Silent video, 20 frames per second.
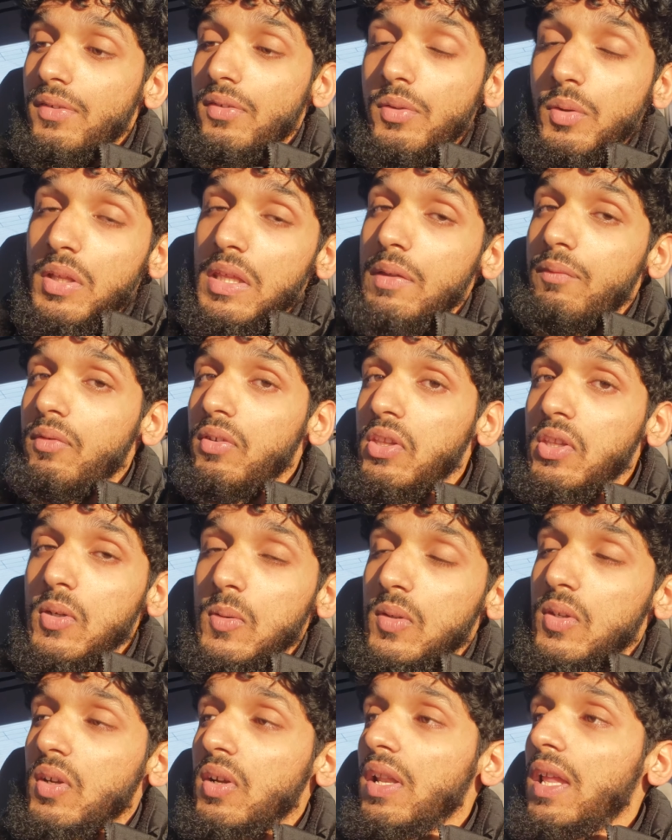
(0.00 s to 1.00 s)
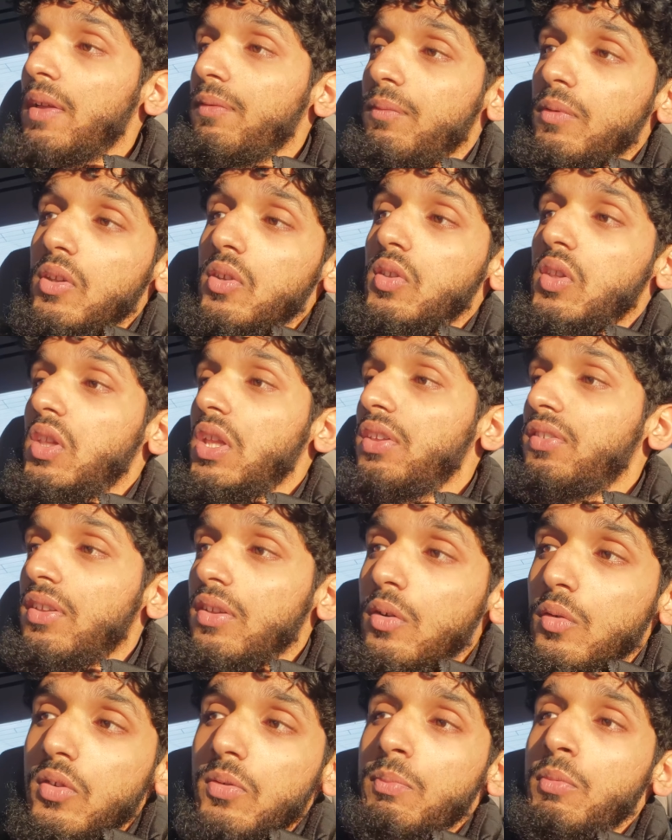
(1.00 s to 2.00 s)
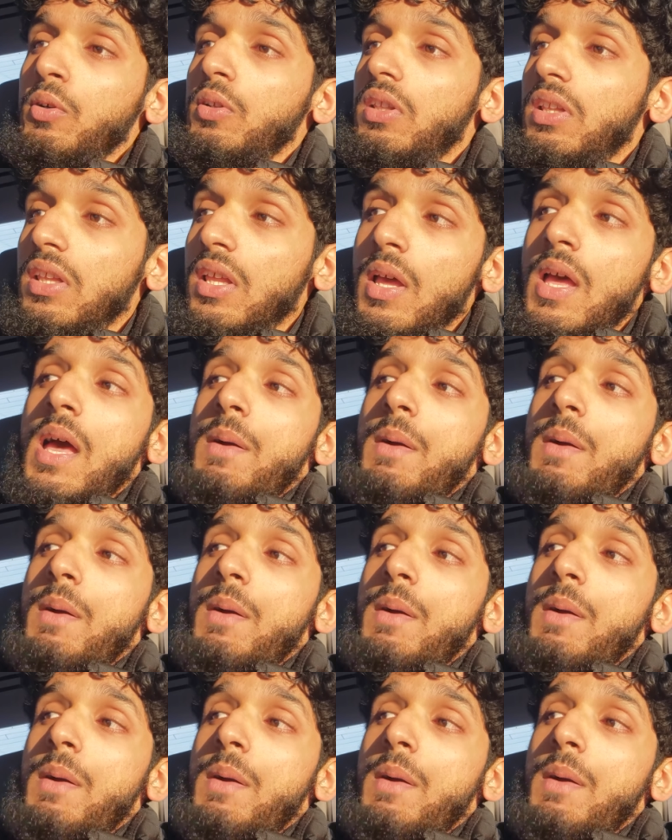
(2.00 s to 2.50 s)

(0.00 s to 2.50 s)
So even you in your life, you know, things can go smoothly.